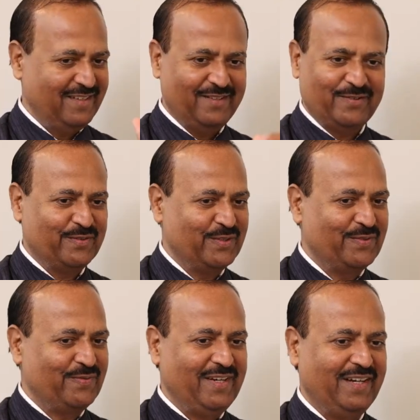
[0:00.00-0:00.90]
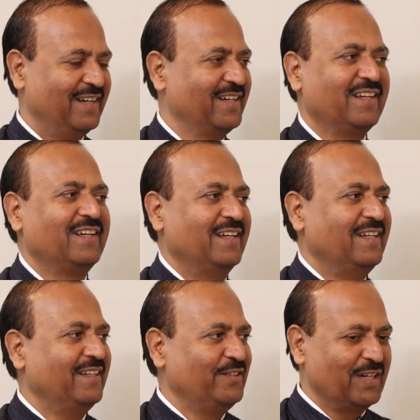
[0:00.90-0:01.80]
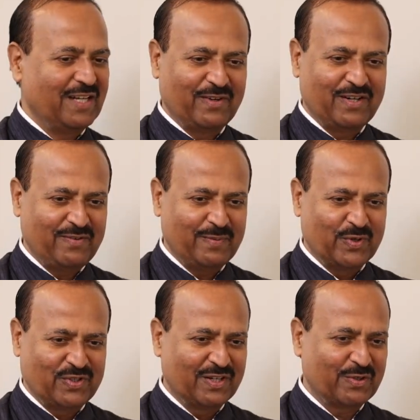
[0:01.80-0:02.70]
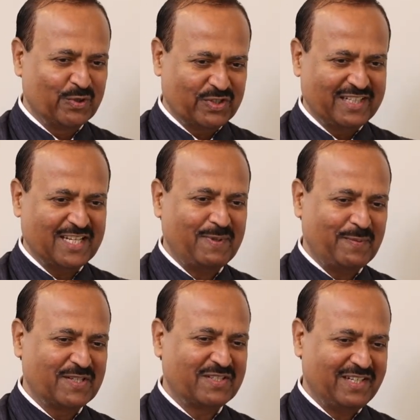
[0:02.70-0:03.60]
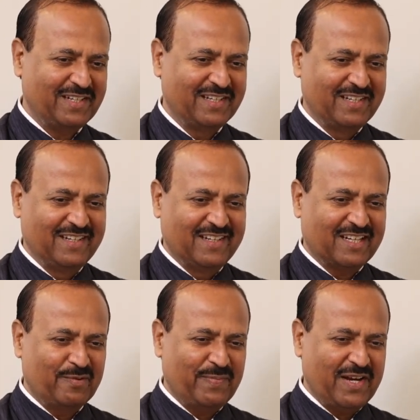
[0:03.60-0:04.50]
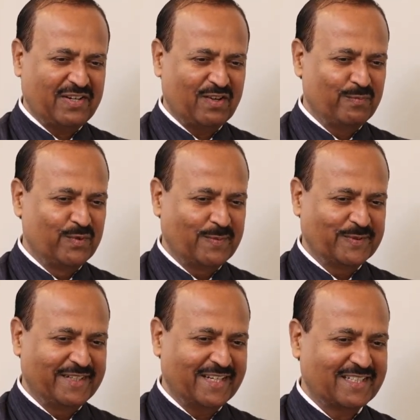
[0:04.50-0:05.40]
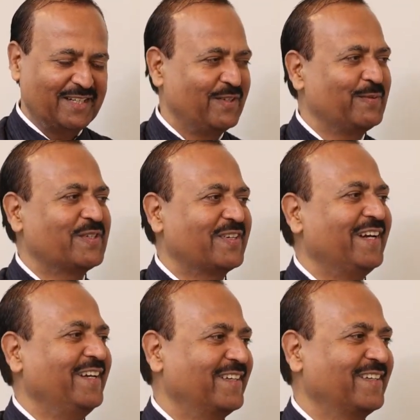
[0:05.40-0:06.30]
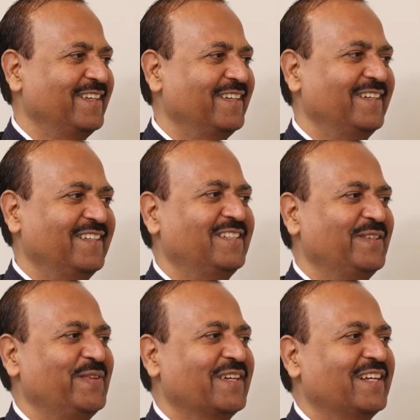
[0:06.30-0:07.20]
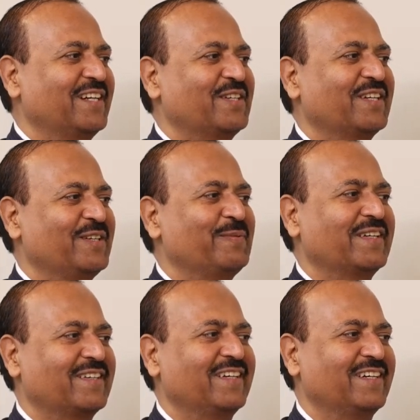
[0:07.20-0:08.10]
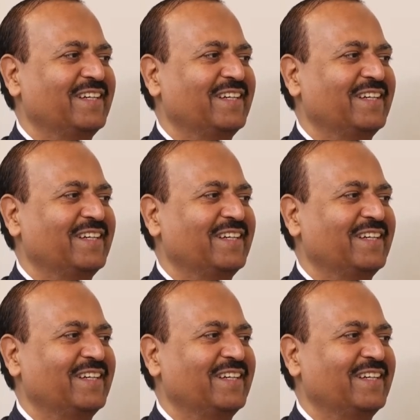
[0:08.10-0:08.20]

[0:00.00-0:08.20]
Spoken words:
you would feel your level of emotional quotient, as people say, compassion will move up to the next level. Just try it. It's difficult, but